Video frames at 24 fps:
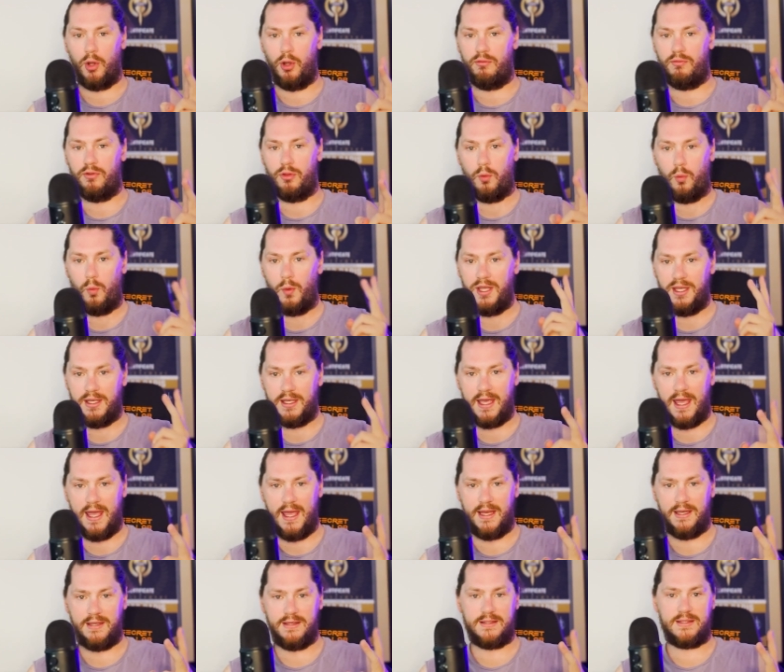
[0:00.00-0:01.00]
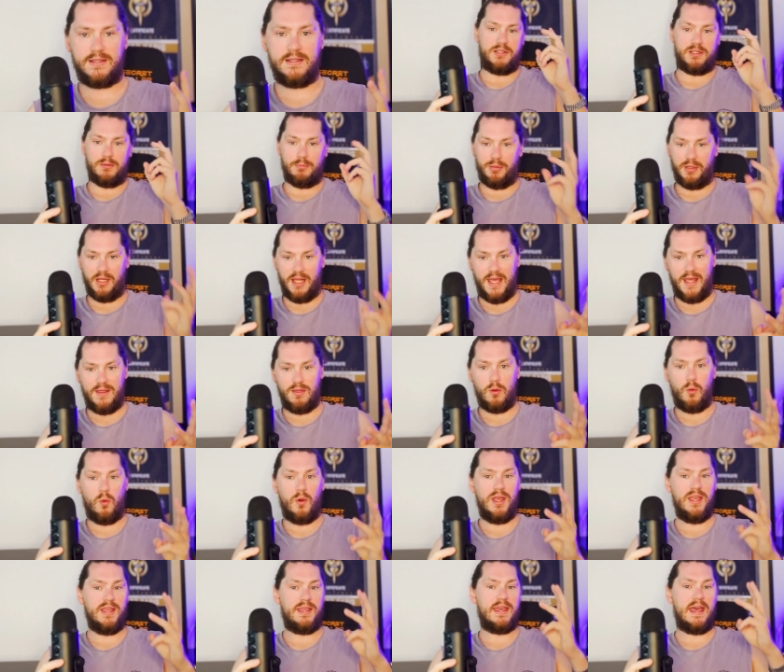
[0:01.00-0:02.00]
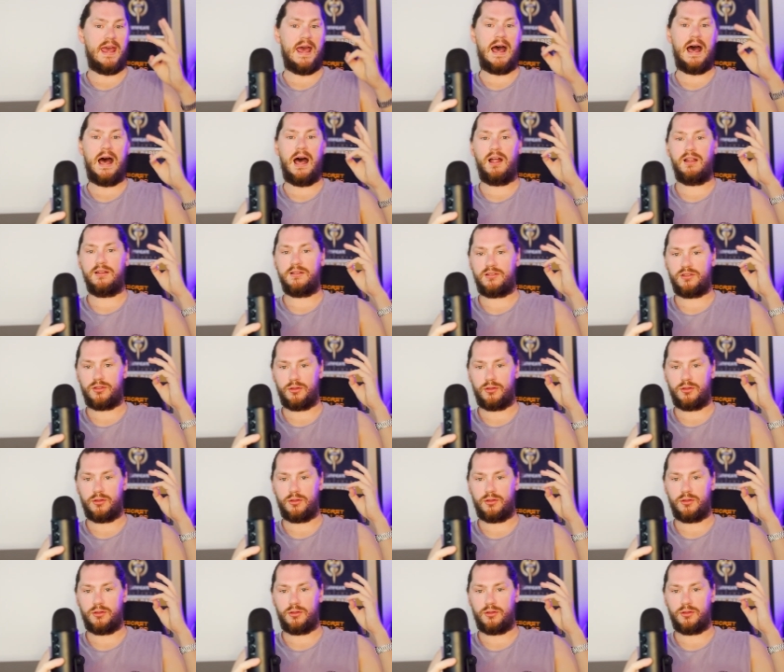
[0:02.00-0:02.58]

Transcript: over the weekend, to plan the week out,